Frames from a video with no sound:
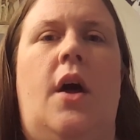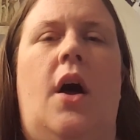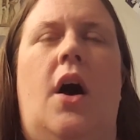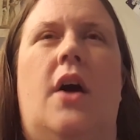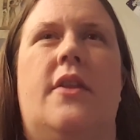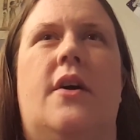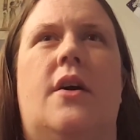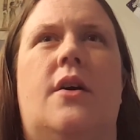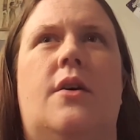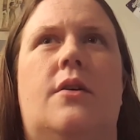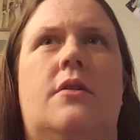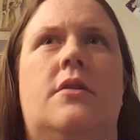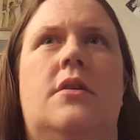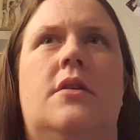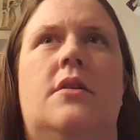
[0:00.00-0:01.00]

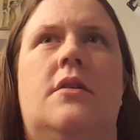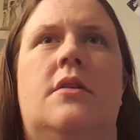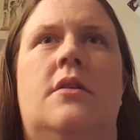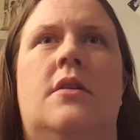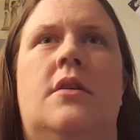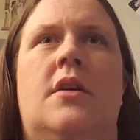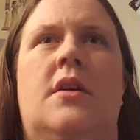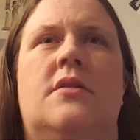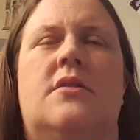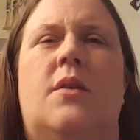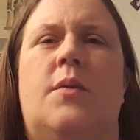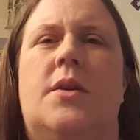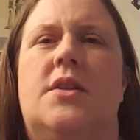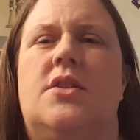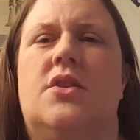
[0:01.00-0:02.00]
Although, don't
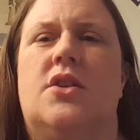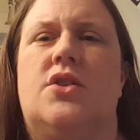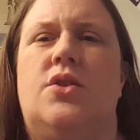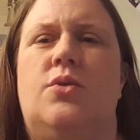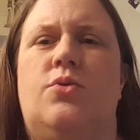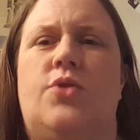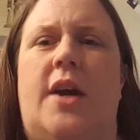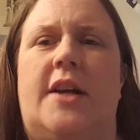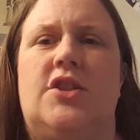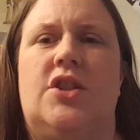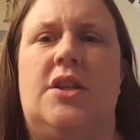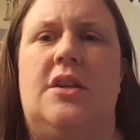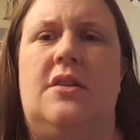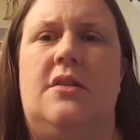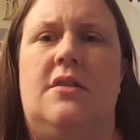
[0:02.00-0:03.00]
want it to look too
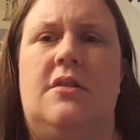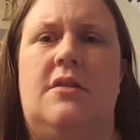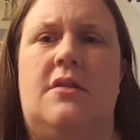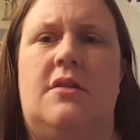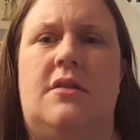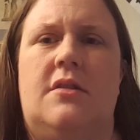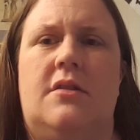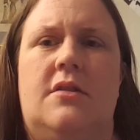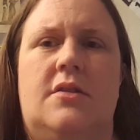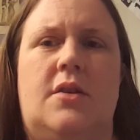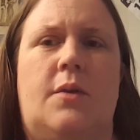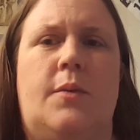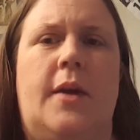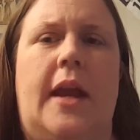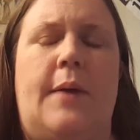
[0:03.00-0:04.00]
trashy. So
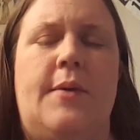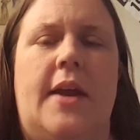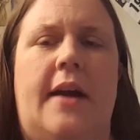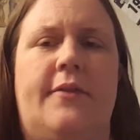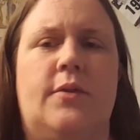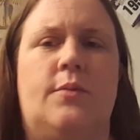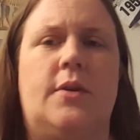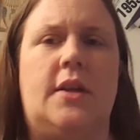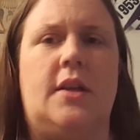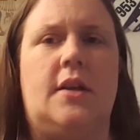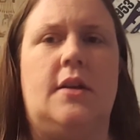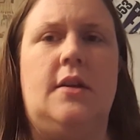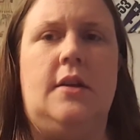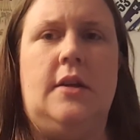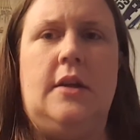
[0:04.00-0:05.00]
we'd have to really
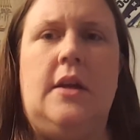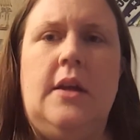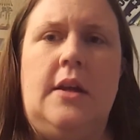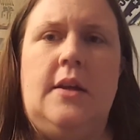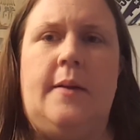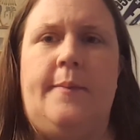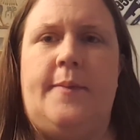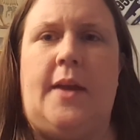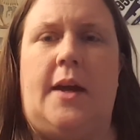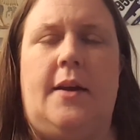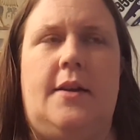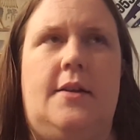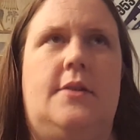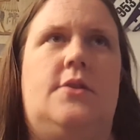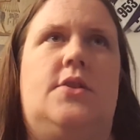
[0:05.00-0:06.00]
not
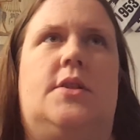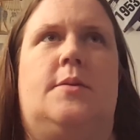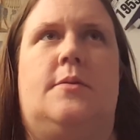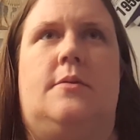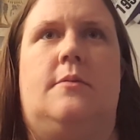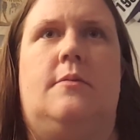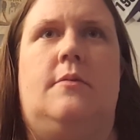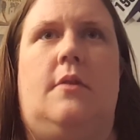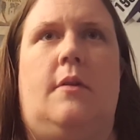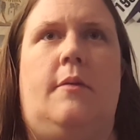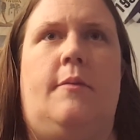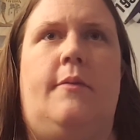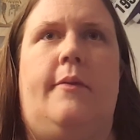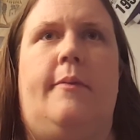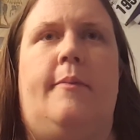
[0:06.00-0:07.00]
just
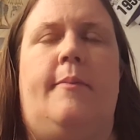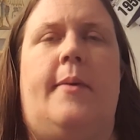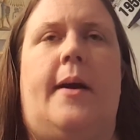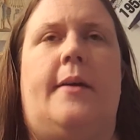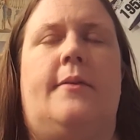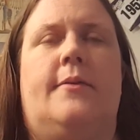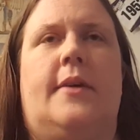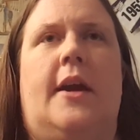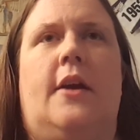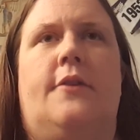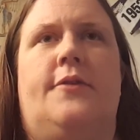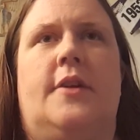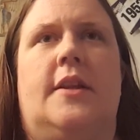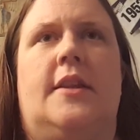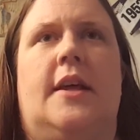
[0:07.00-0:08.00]

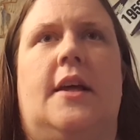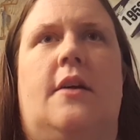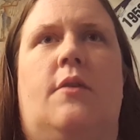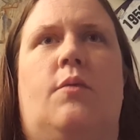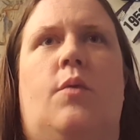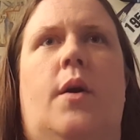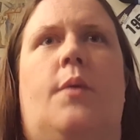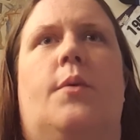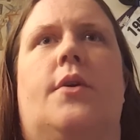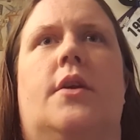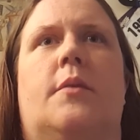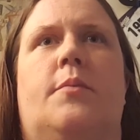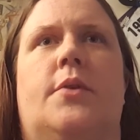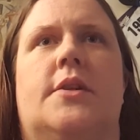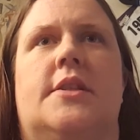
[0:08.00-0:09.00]
carefully think of what we're going to
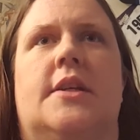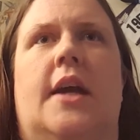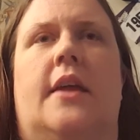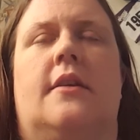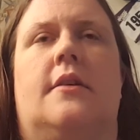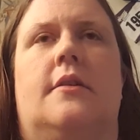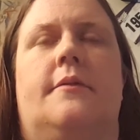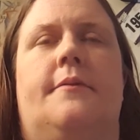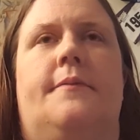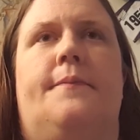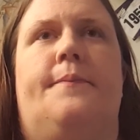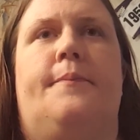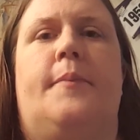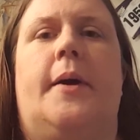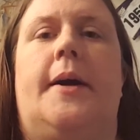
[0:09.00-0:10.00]
put together.
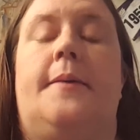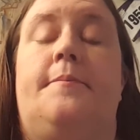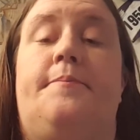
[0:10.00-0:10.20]
But